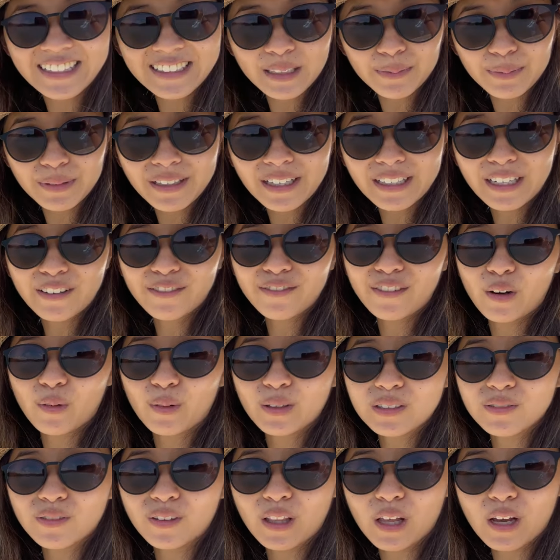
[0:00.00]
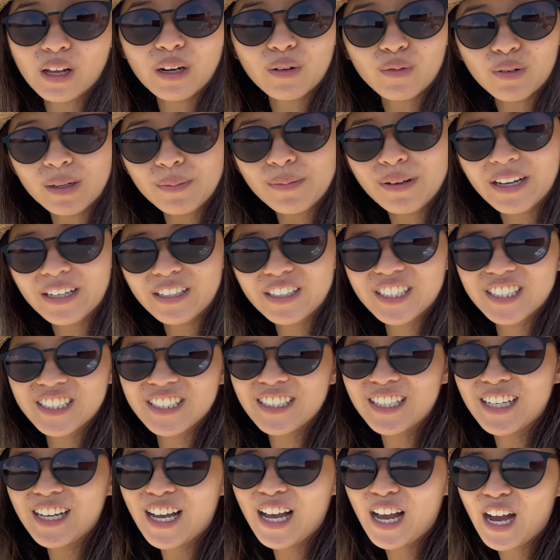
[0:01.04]
exhibit that I thought was floating
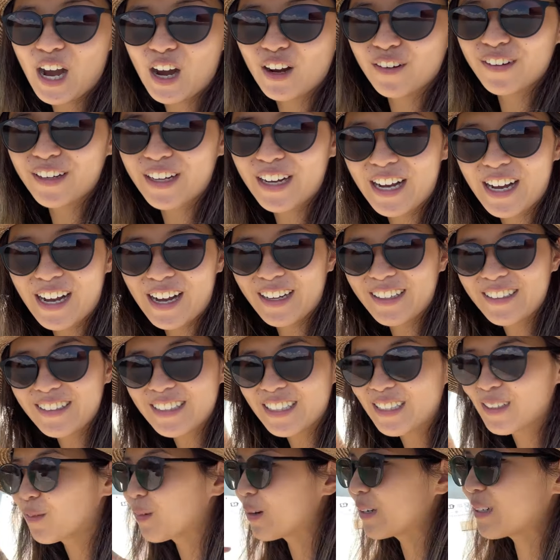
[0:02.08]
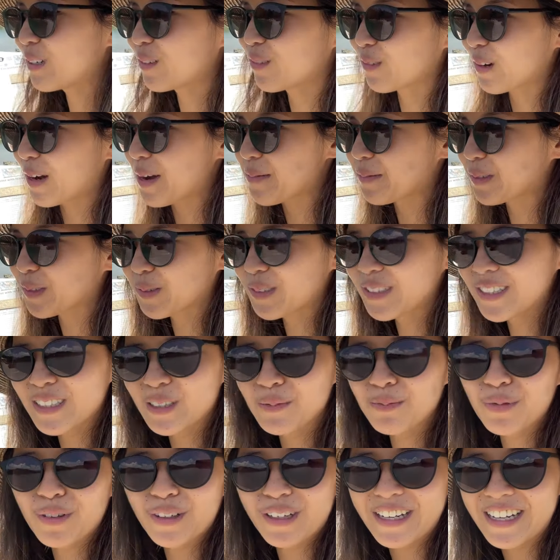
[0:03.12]
rubbish of uh, window frames, which
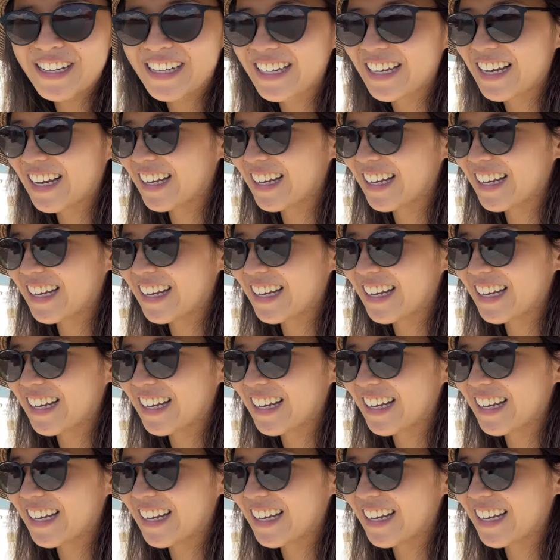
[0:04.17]
is pretty